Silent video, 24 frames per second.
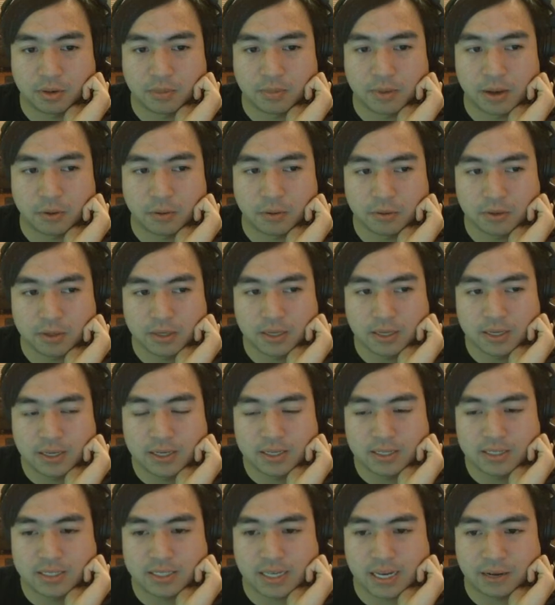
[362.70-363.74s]
about
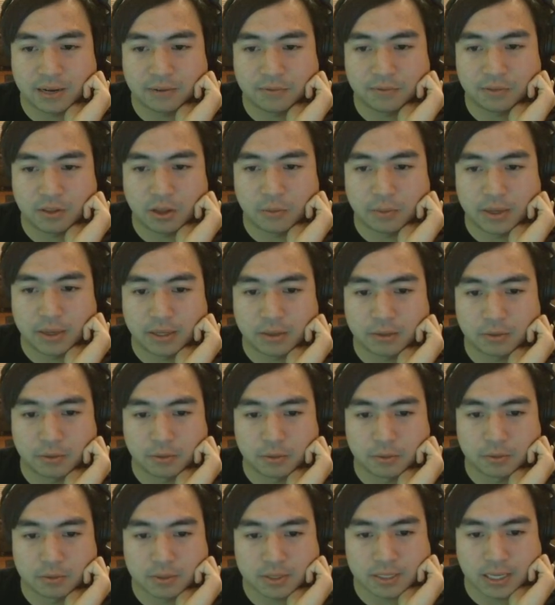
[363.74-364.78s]
staying flowy
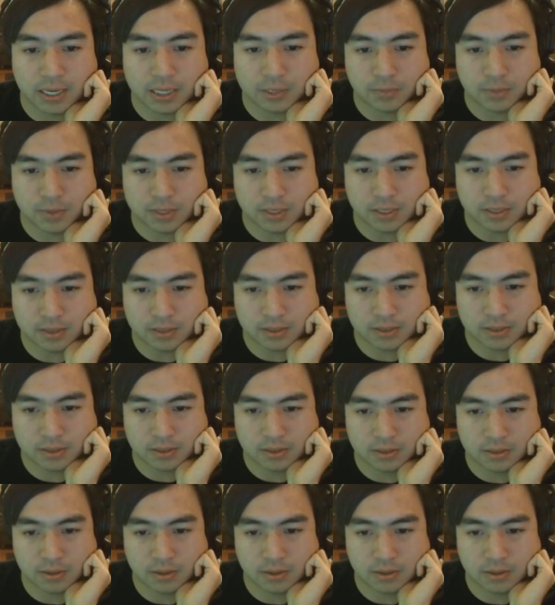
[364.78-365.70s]
through side switches.